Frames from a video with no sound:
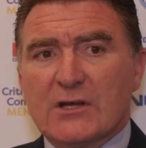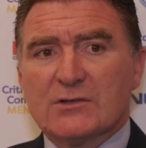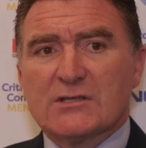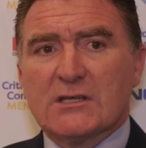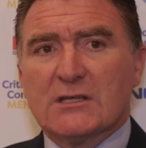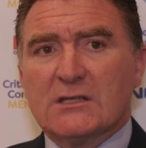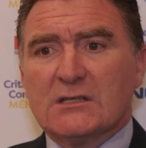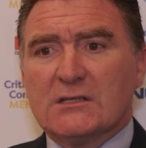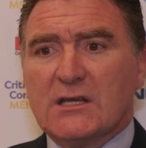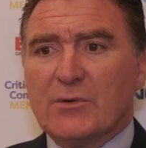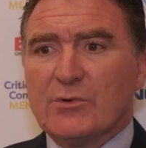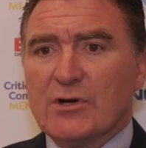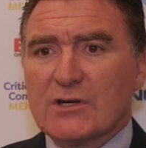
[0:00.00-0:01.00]
LTE
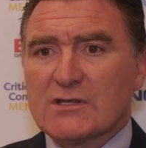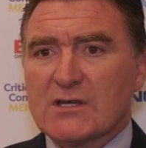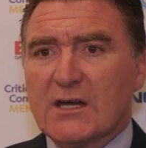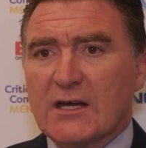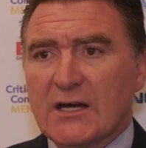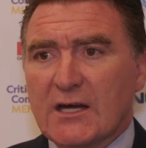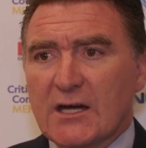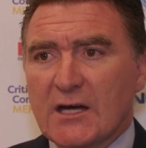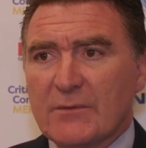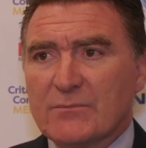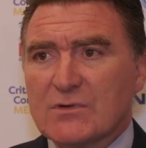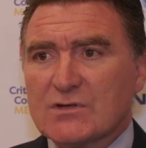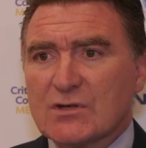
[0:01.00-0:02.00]
networks sort
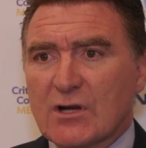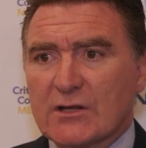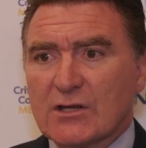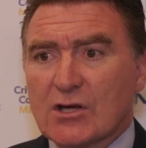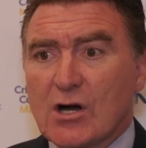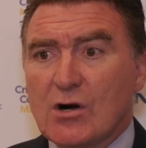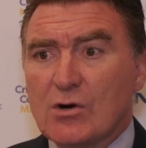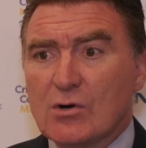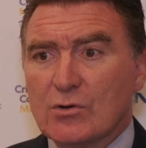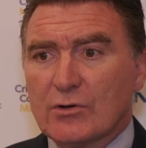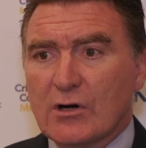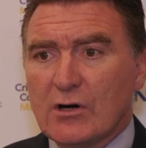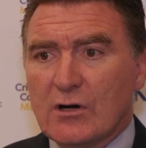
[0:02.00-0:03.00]
of like the
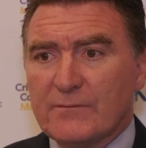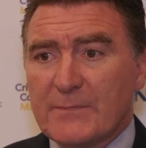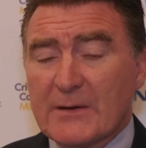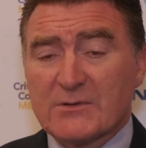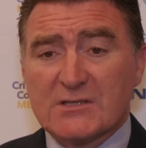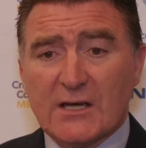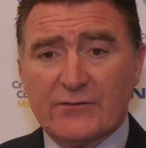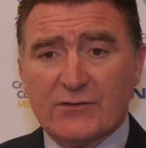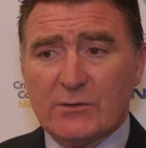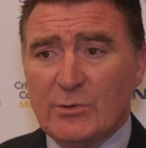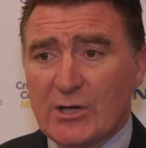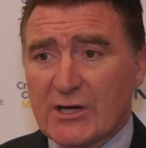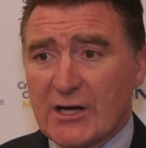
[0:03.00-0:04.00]
gold of public safety
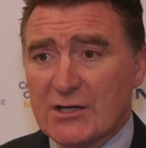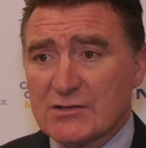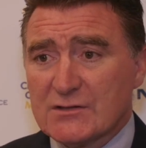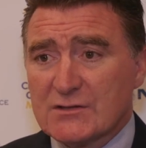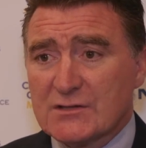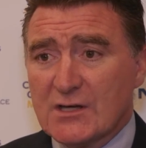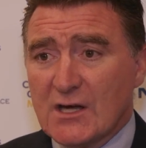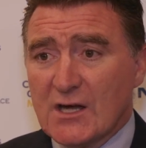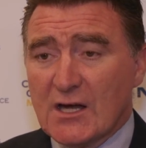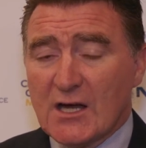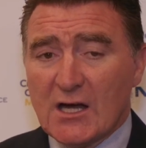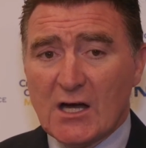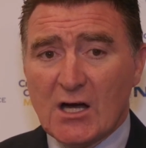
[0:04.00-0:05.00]
communications.
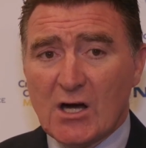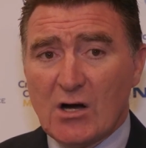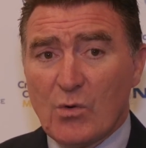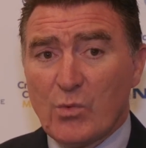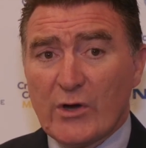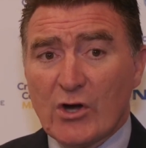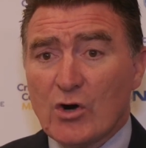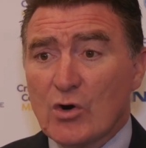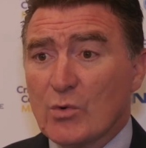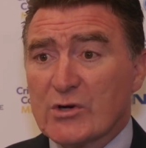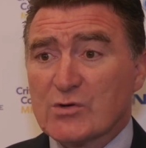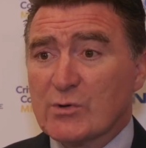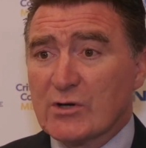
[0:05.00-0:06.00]
We all
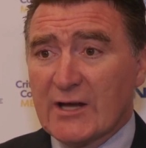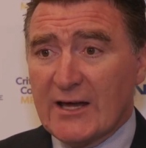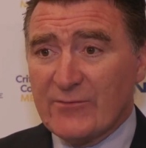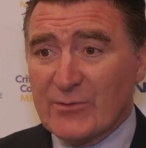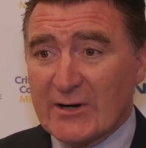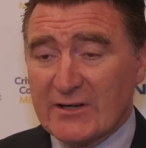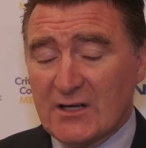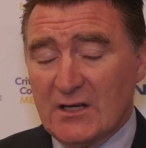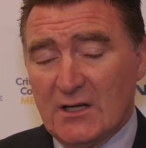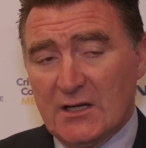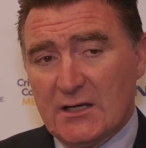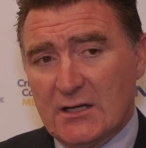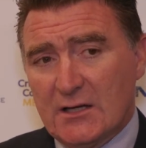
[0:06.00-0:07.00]
wish we could have one.
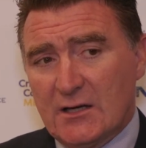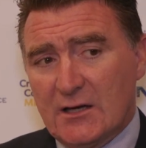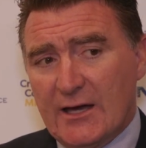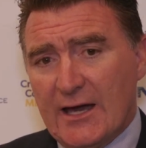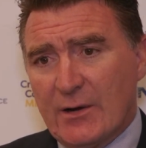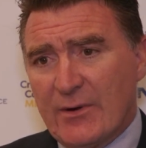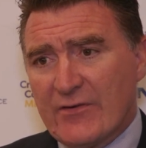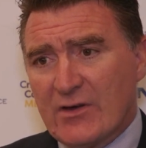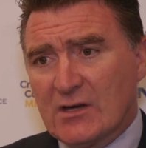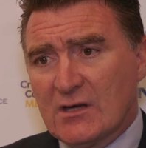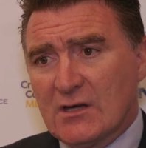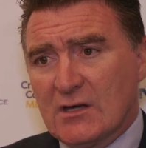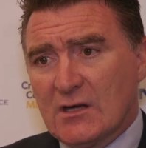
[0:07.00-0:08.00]
However,
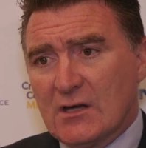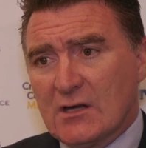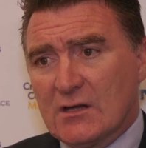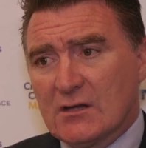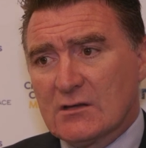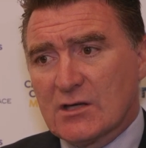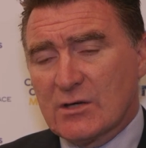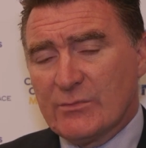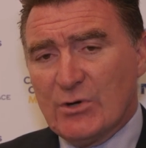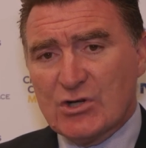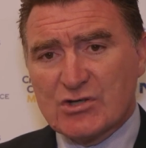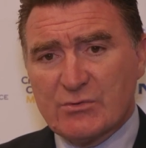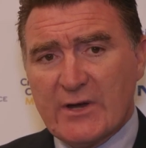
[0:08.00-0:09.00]
the
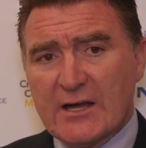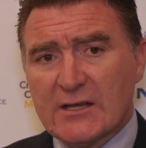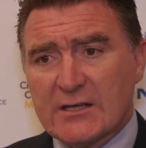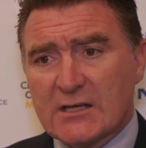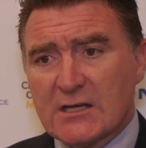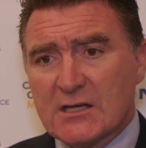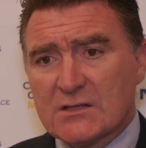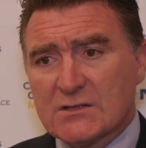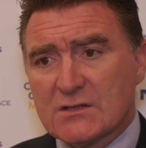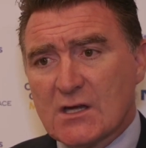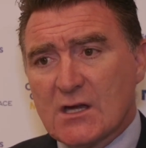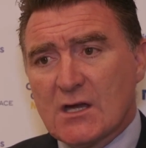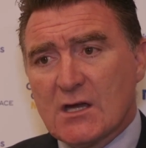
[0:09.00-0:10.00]
commercial reality is